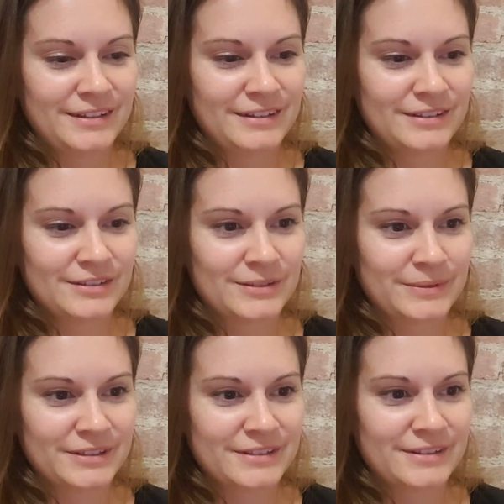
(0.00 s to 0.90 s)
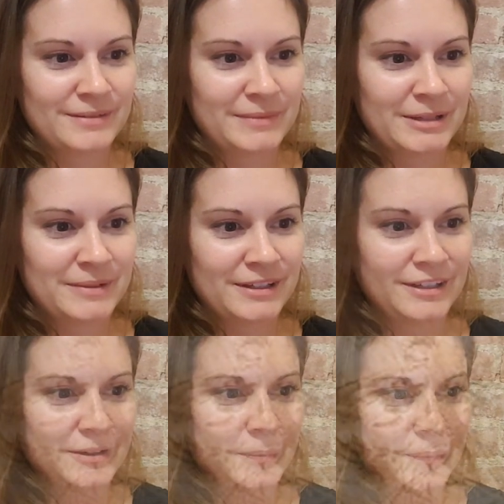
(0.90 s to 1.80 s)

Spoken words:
that looks worse than my painting.